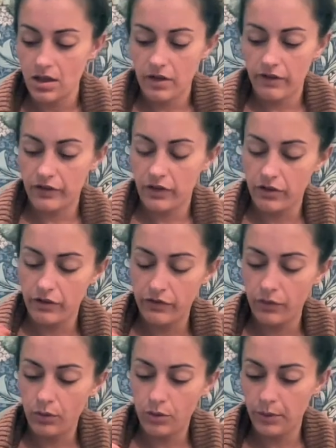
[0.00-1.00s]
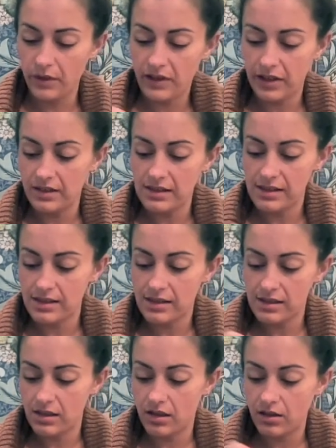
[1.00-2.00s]
For the Fool, we've got the
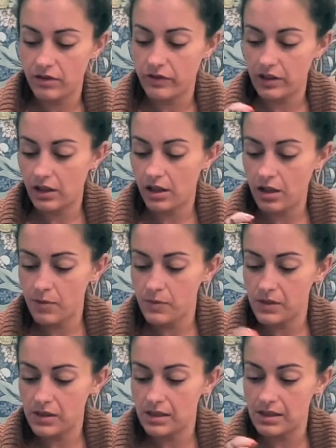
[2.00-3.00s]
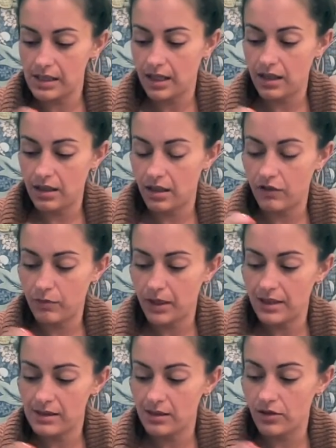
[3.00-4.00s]
6 of Cups, the 10 of
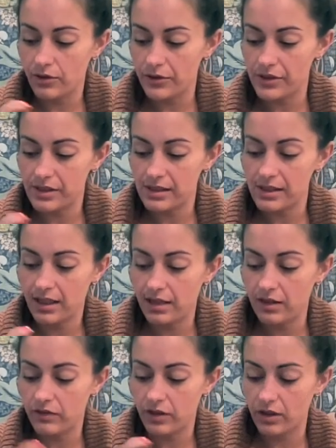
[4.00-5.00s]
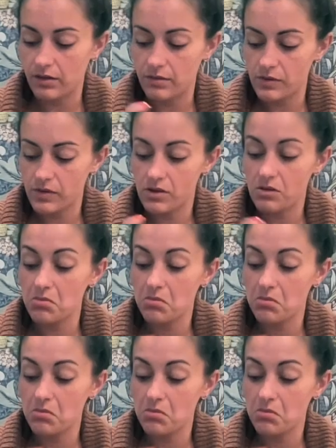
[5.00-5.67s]
Pentacles, the 10 of Cups.